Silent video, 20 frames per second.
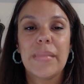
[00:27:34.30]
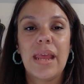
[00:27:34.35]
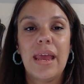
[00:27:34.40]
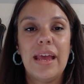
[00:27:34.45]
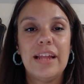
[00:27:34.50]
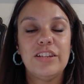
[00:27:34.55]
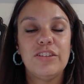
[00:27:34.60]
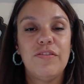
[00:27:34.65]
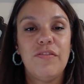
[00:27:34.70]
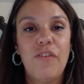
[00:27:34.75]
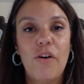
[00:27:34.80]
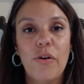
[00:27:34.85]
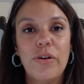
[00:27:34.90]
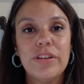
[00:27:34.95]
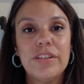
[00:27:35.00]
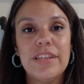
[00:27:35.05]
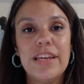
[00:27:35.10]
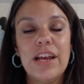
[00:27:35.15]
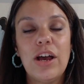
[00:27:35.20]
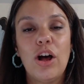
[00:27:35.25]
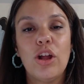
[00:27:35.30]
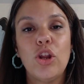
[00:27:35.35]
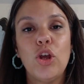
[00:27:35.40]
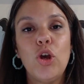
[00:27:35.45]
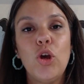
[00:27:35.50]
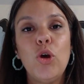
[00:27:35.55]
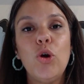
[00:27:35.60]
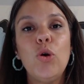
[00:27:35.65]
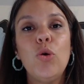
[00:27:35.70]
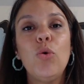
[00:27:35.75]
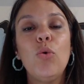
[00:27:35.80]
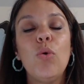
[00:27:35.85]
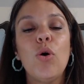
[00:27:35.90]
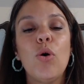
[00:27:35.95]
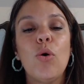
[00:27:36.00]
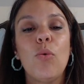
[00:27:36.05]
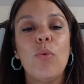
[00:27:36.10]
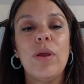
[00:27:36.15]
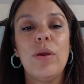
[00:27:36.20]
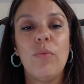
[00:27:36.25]
It's focusing on who
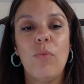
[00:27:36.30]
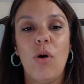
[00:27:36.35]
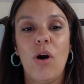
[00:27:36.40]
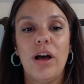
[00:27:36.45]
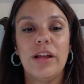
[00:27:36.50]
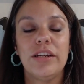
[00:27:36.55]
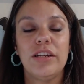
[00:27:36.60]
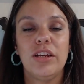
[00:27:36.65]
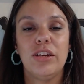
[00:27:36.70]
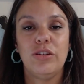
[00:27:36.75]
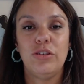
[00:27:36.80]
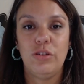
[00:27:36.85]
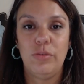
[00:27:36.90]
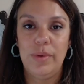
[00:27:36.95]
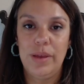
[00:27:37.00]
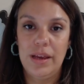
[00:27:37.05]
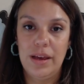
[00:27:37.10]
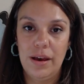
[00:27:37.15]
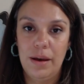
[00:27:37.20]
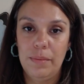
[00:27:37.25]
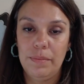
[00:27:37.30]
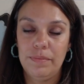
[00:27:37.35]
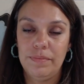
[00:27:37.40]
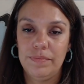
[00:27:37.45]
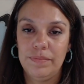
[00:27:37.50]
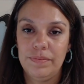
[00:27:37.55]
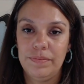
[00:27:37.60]
we want to become.